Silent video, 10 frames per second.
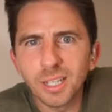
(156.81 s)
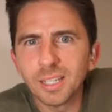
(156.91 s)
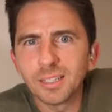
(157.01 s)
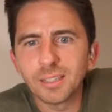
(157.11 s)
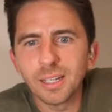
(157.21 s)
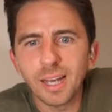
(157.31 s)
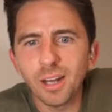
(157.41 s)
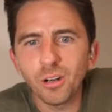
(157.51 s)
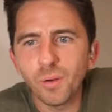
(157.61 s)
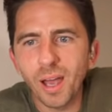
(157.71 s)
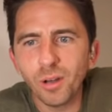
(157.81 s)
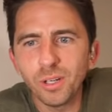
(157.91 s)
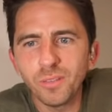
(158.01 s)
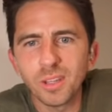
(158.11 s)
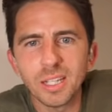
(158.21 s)
And I don't know, I
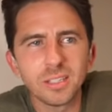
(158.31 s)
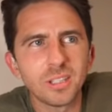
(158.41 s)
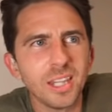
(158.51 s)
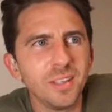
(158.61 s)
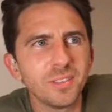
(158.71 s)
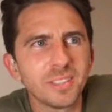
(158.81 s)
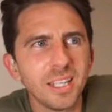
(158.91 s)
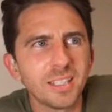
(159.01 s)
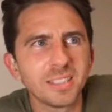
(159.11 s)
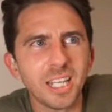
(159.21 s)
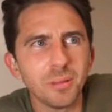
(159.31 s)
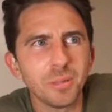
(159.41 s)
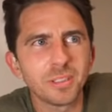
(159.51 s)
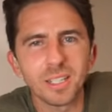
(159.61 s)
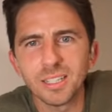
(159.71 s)
don't even think, do they even say a
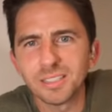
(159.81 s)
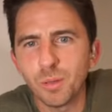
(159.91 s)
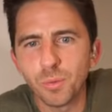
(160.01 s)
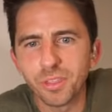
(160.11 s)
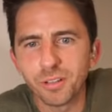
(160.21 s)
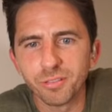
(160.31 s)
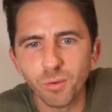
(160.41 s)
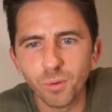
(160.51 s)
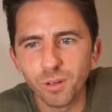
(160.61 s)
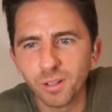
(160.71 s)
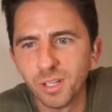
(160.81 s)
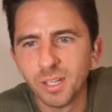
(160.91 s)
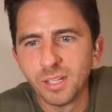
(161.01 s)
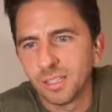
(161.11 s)
statement? Do they say what they're for?